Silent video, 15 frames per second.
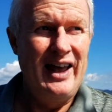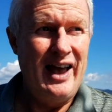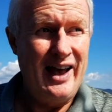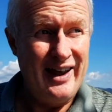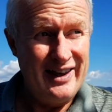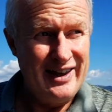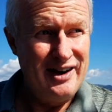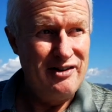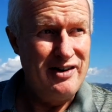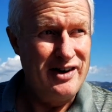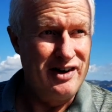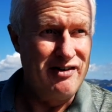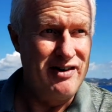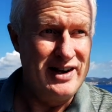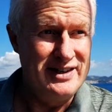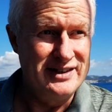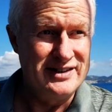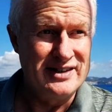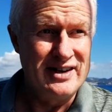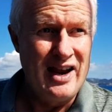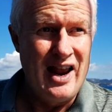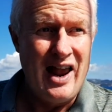uh, here in
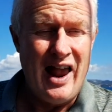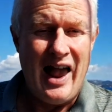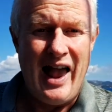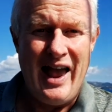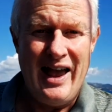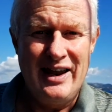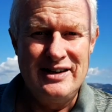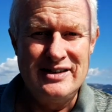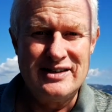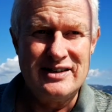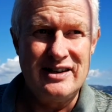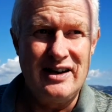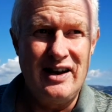Greece, and